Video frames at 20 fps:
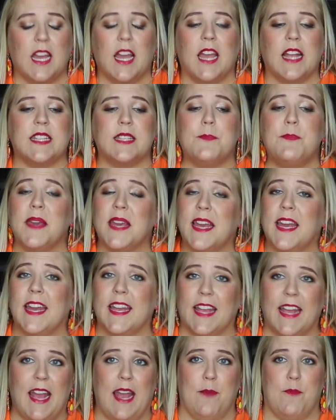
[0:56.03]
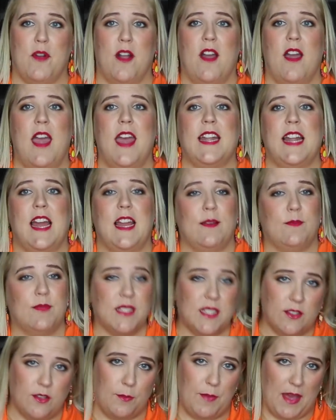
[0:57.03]
it's a big kid camera, and I am
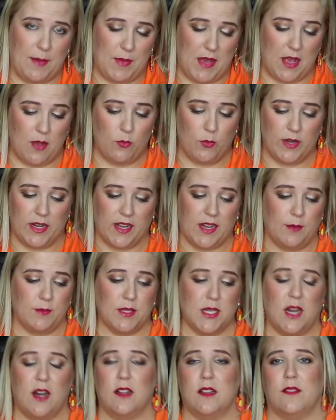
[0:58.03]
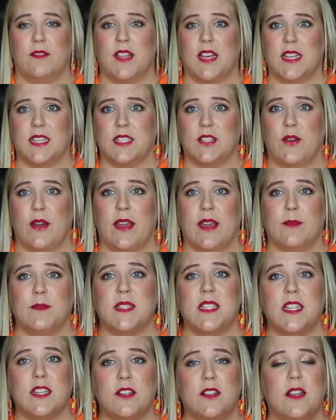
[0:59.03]
still a baby when it comes to all of this, so I am
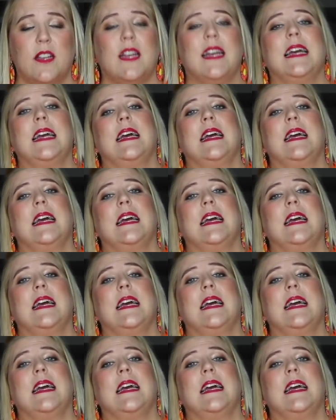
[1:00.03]
still